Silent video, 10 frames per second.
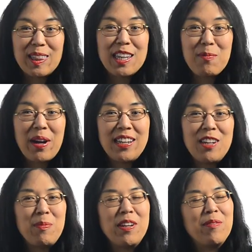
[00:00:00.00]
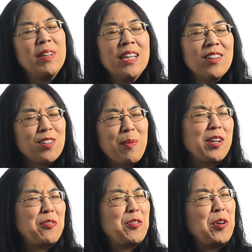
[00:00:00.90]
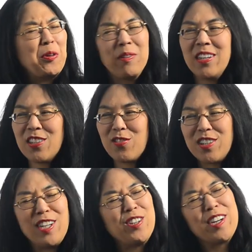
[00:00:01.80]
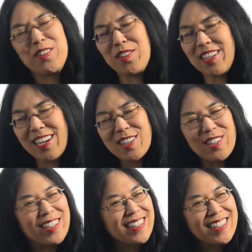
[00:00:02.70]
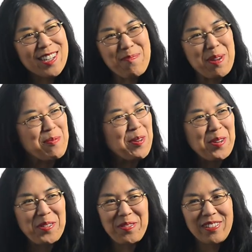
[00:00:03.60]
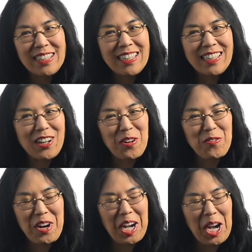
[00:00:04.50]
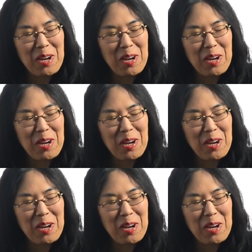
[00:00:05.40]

think he might need me to just make a few strategic introductions to people who are afraid of